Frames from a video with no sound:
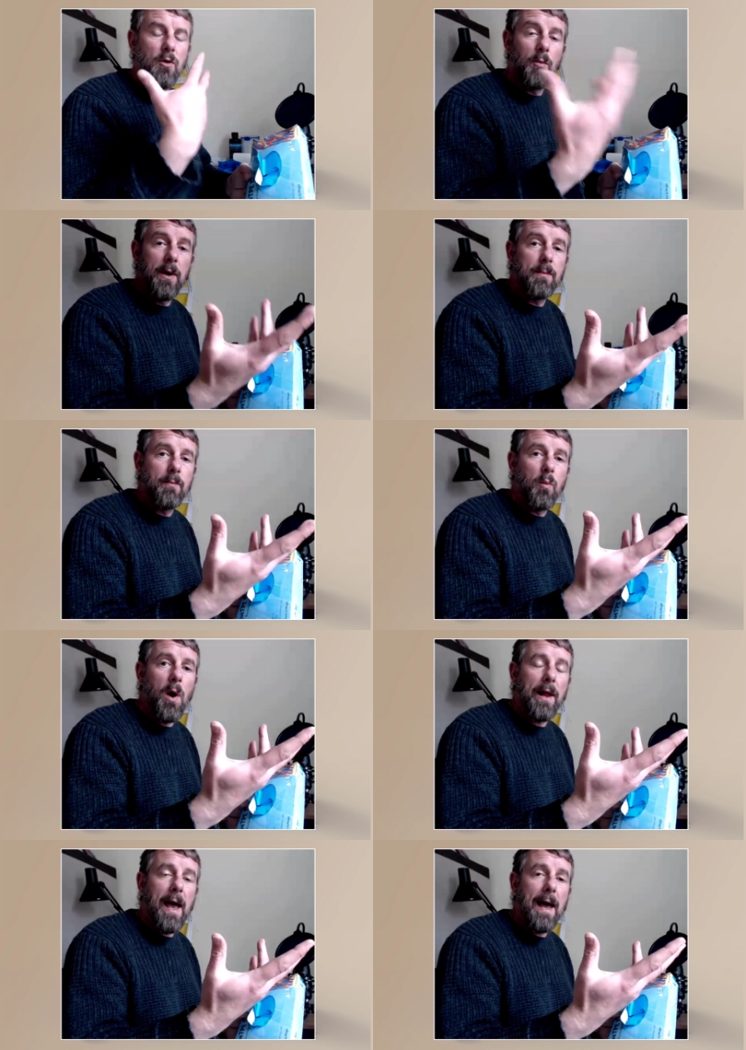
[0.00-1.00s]
I normally
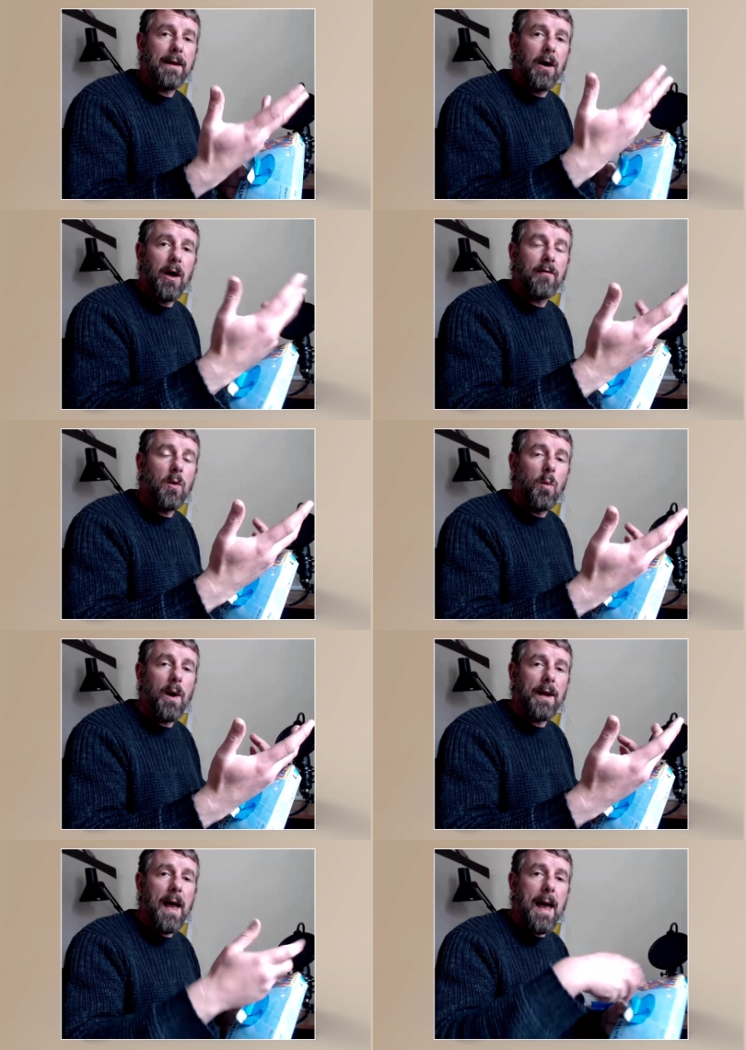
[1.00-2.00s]
one hand it, I have it in
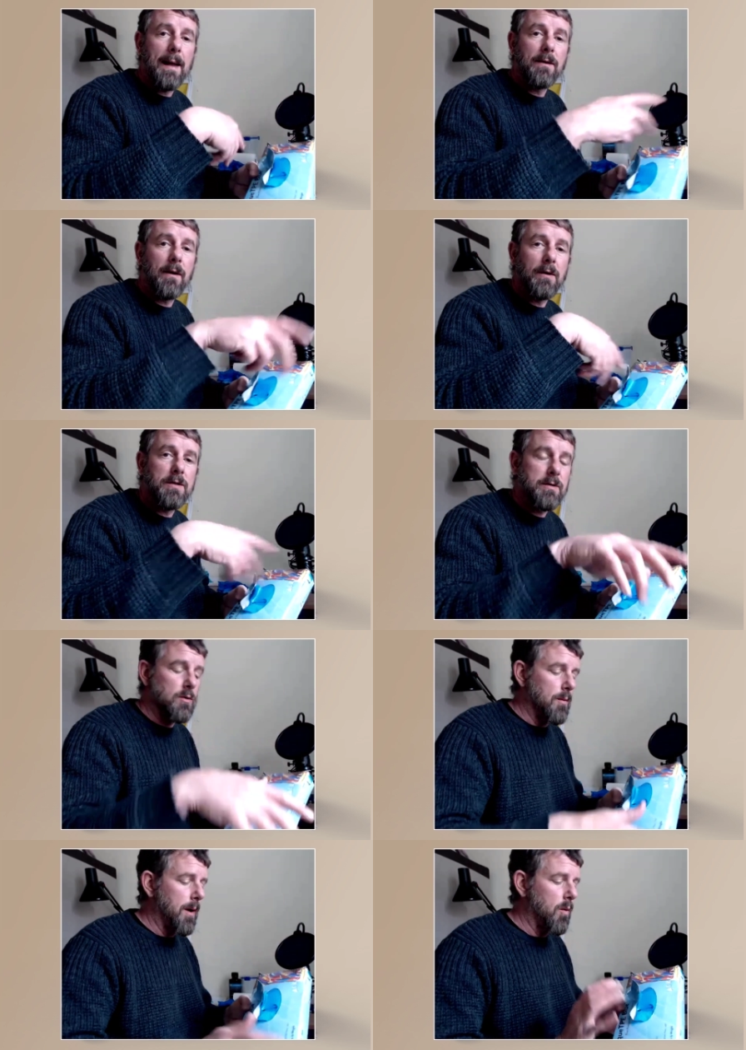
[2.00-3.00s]
one hand and I just
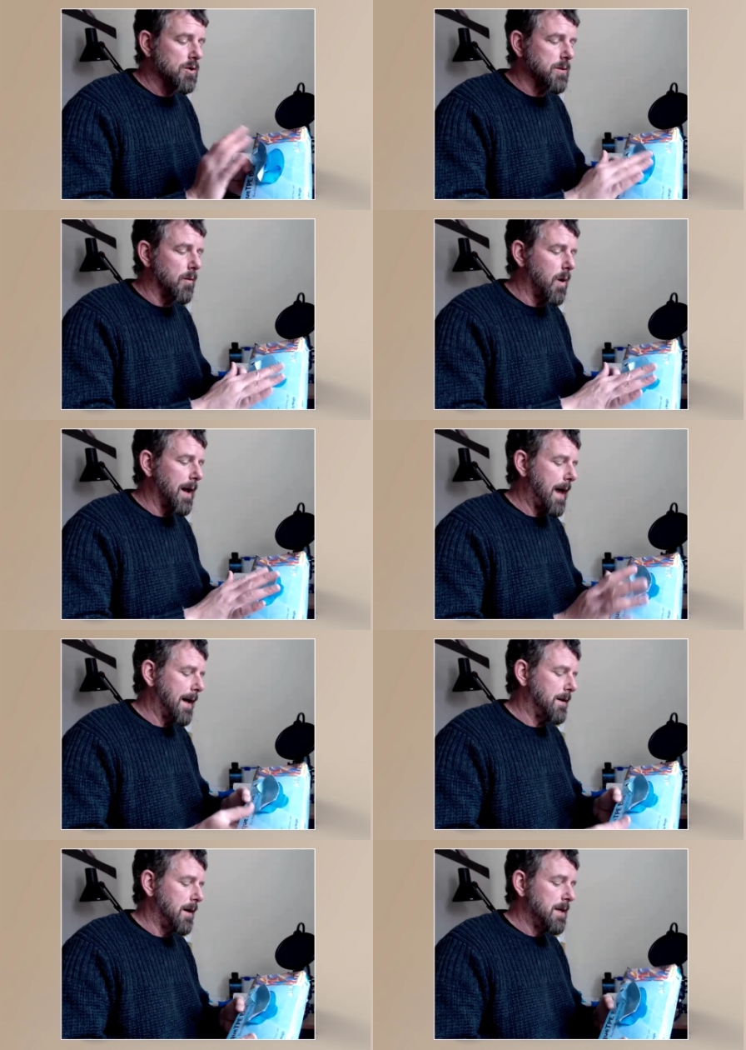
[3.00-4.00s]
do all my washing with one
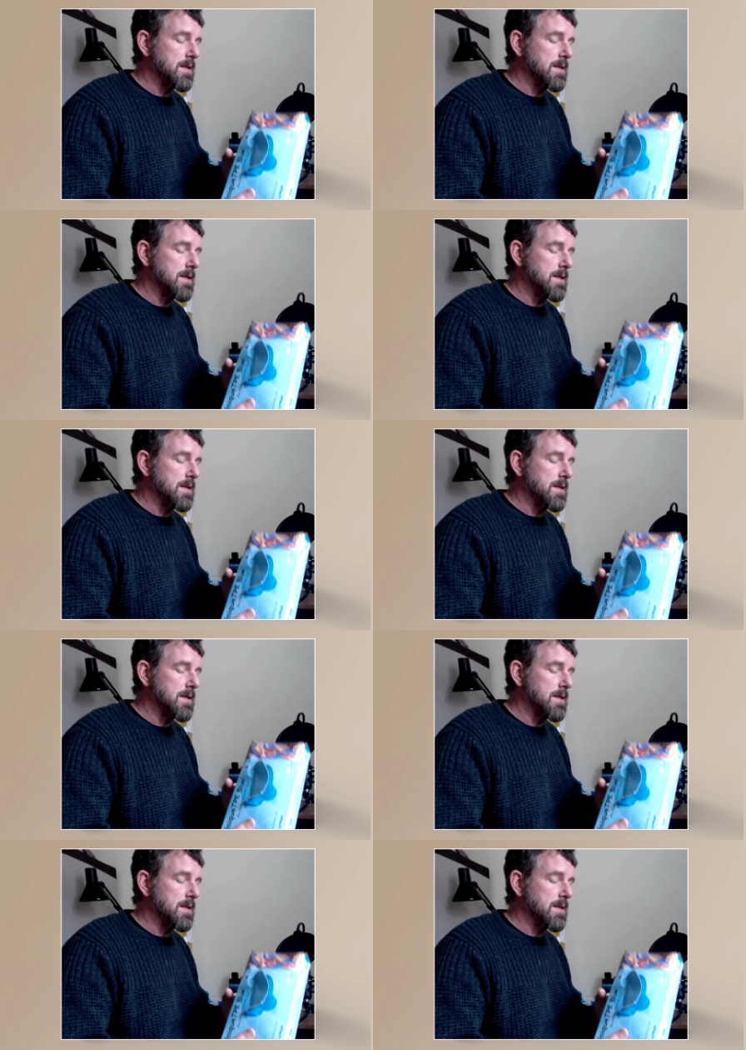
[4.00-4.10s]
hand.